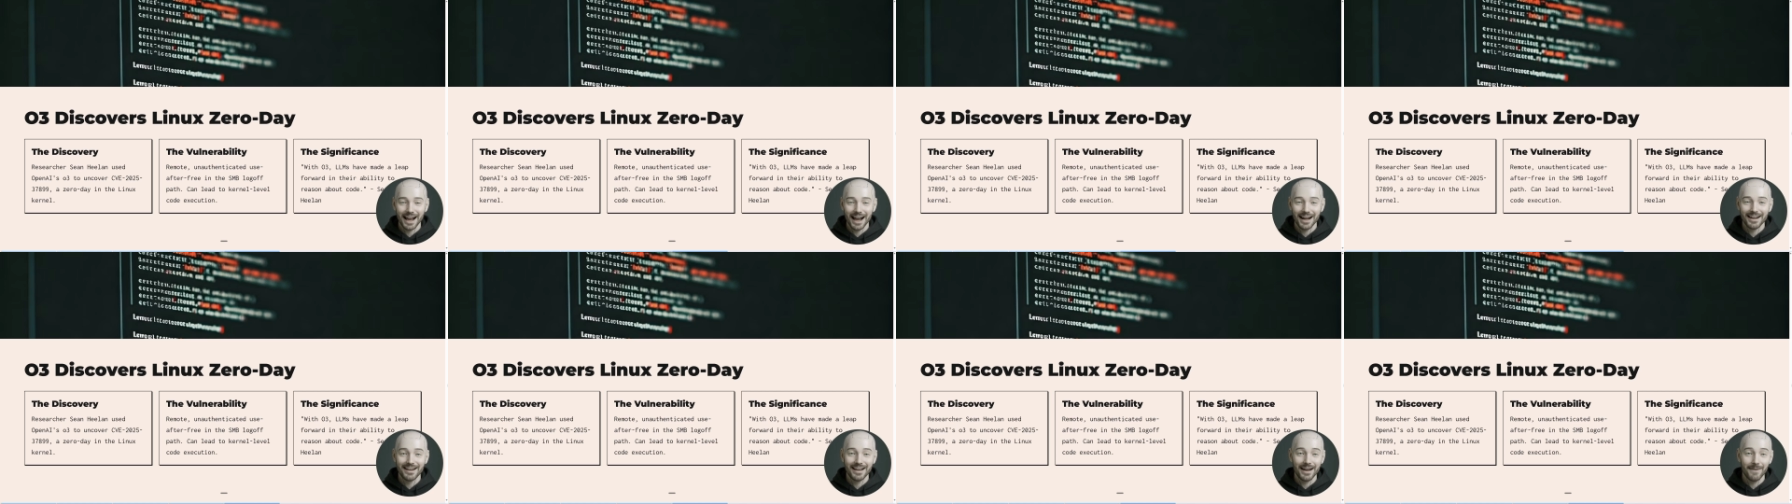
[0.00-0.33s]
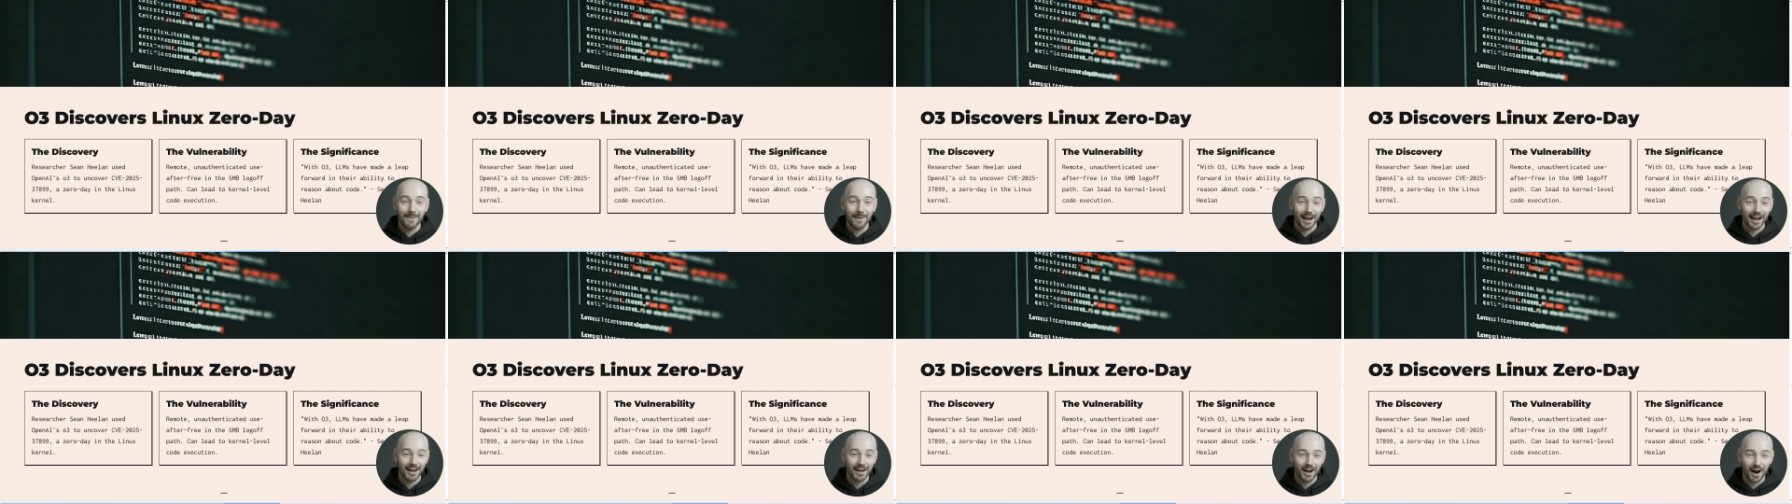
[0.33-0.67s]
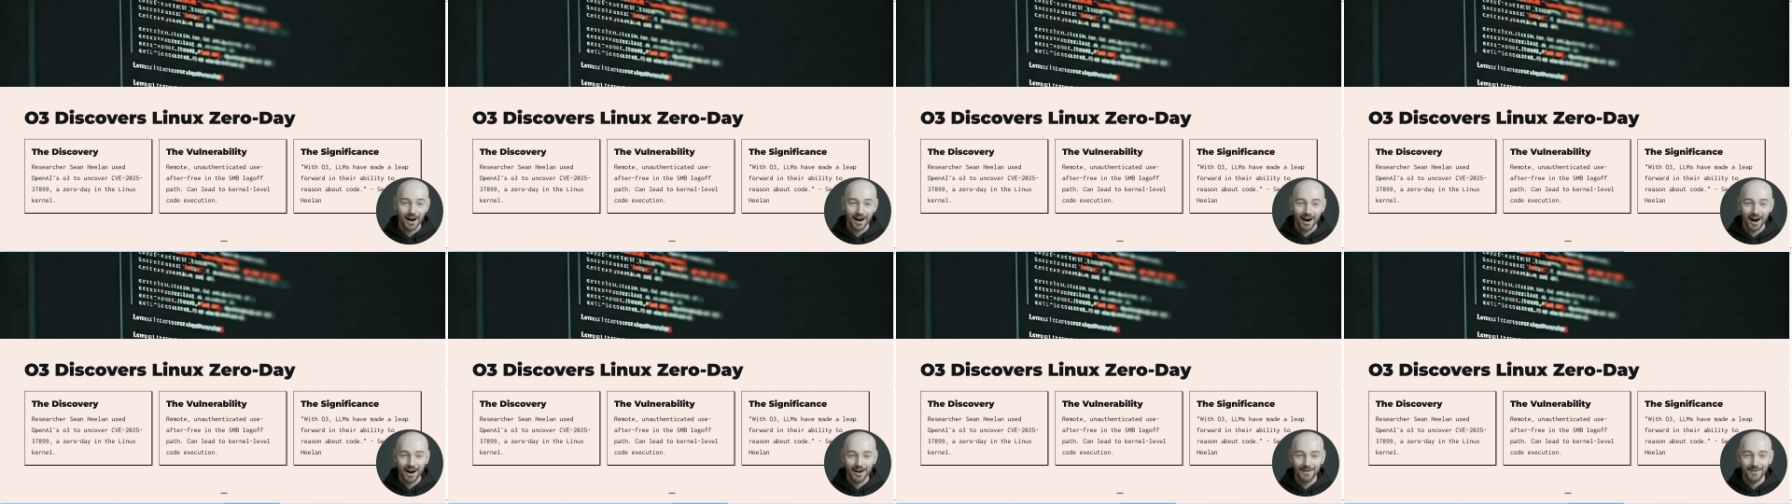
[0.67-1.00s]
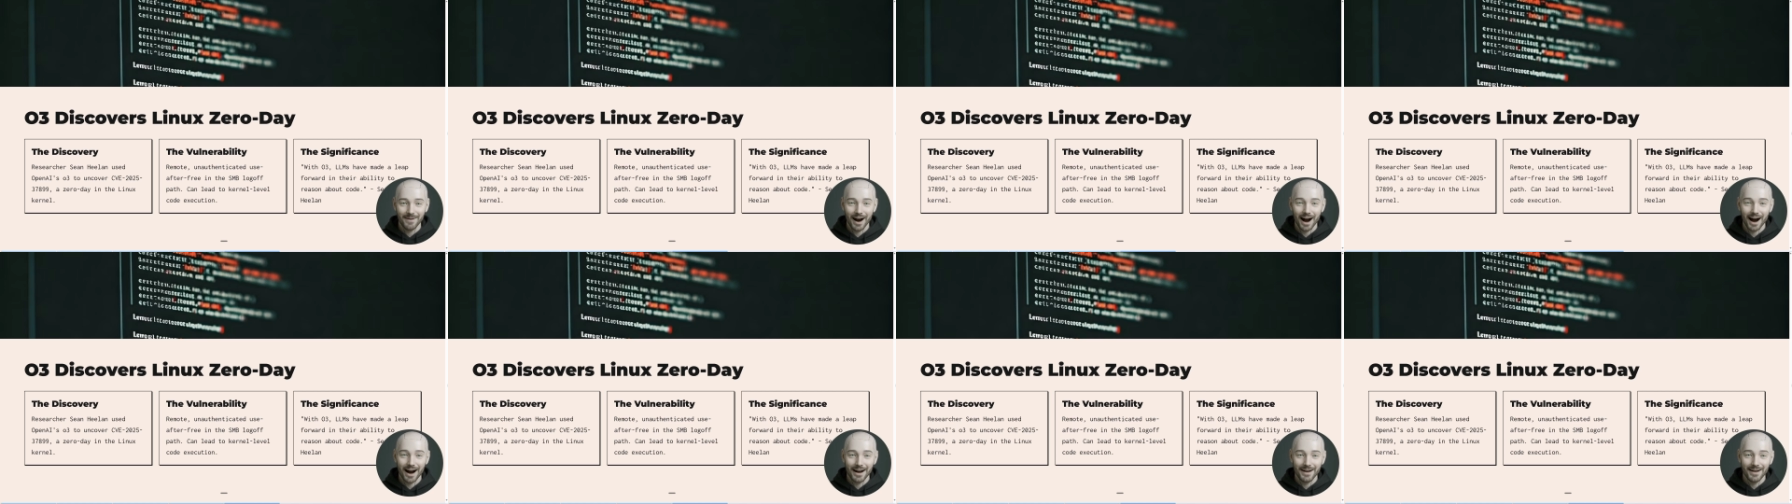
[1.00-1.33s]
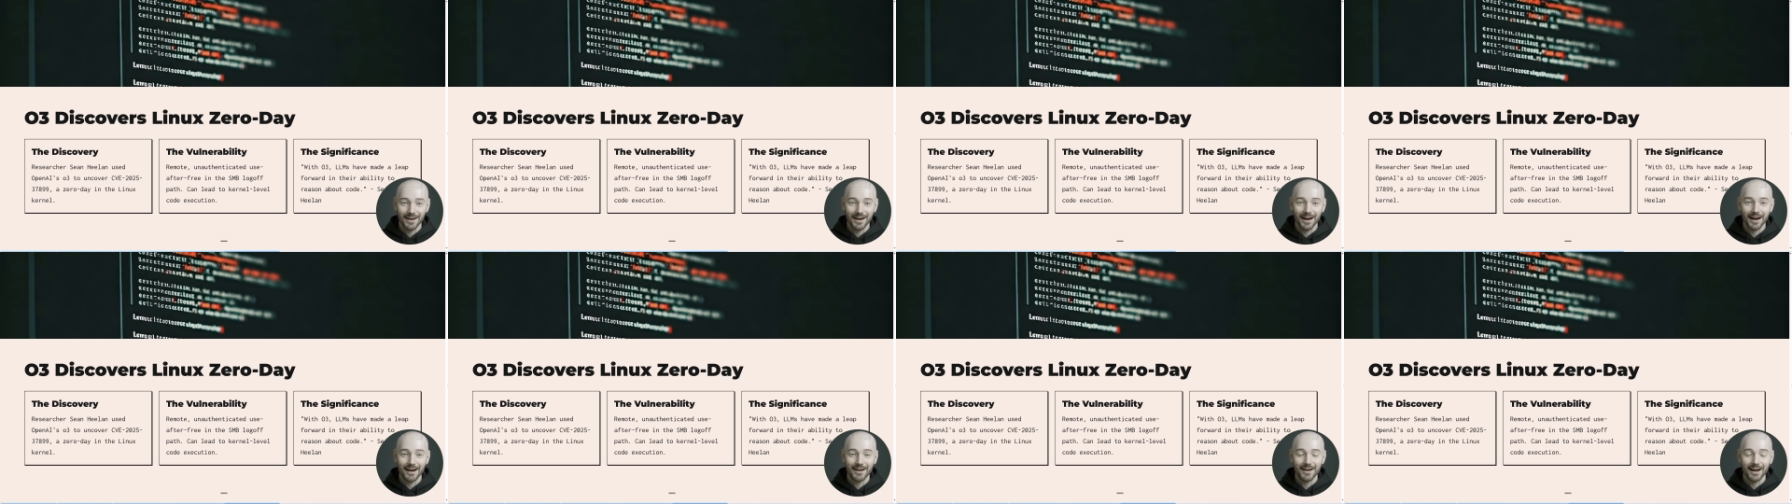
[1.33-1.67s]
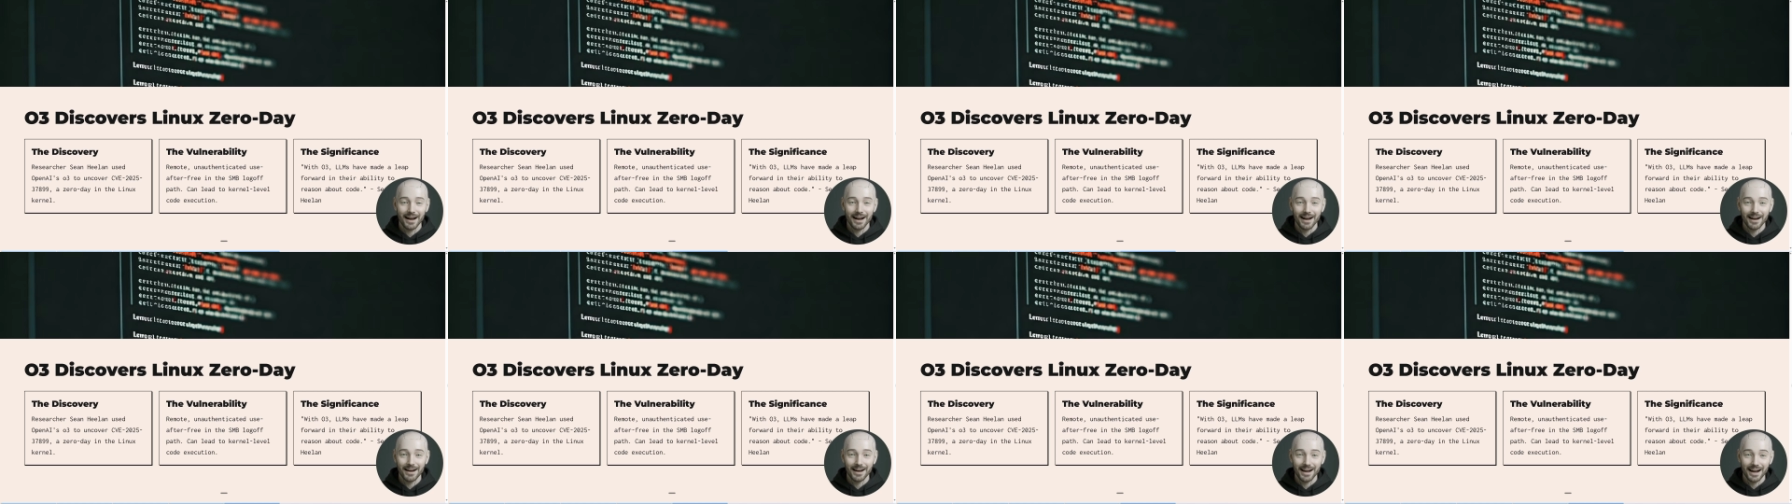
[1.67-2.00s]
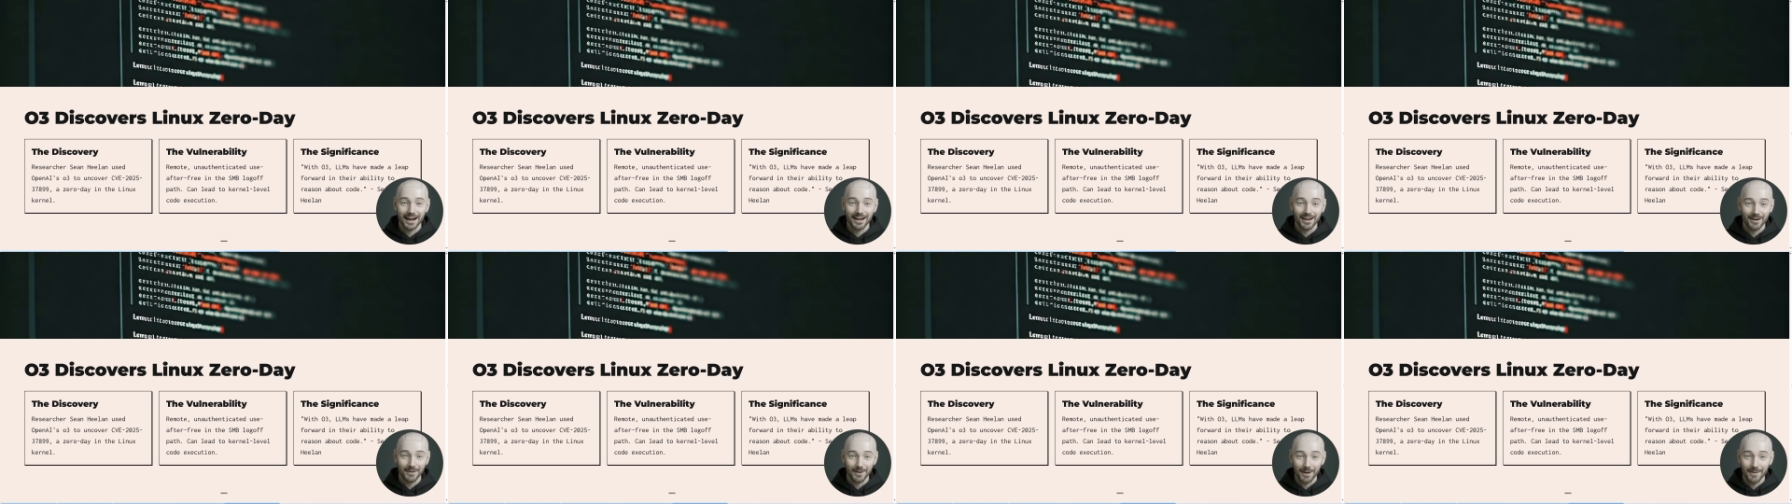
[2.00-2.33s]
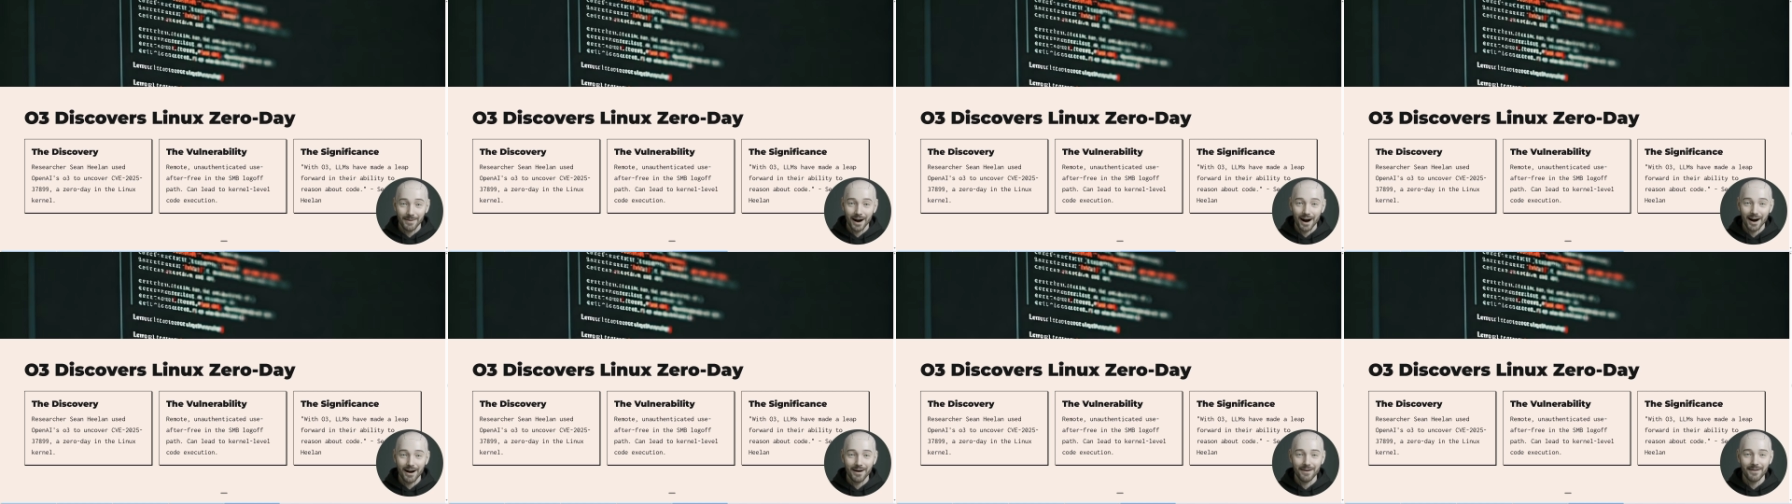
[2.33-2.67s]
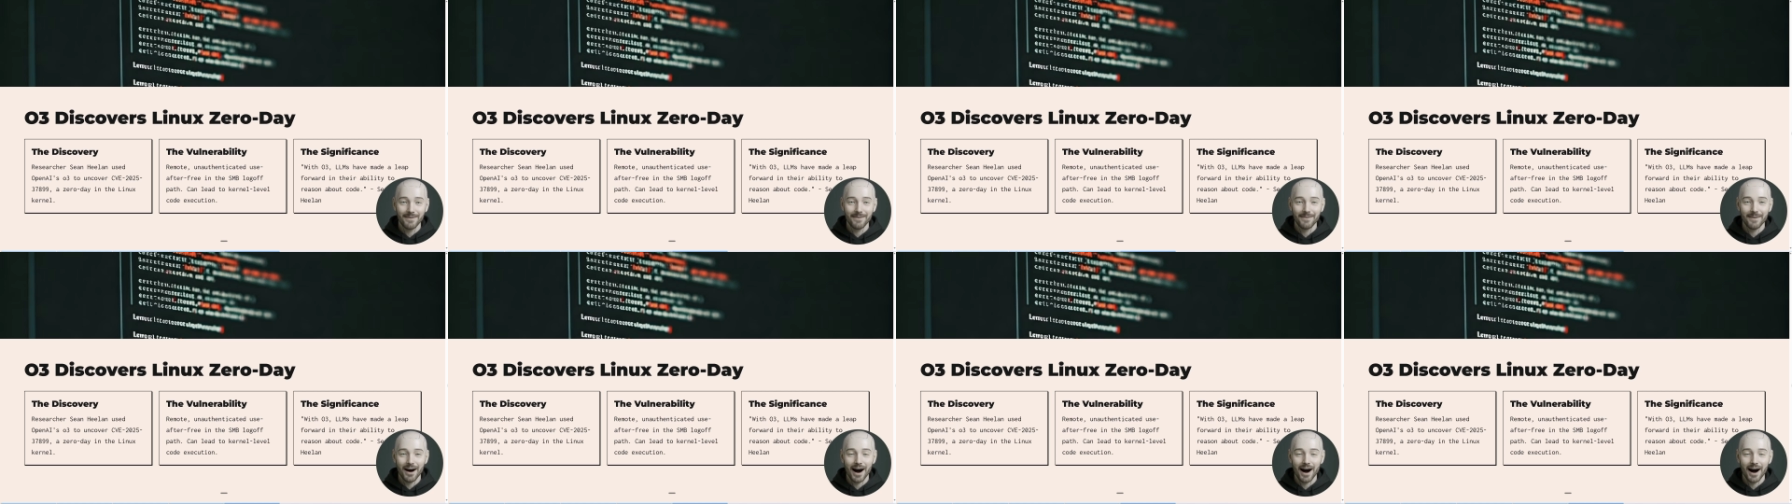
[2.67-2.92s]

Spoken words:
SMB logoff path that can lead to remote,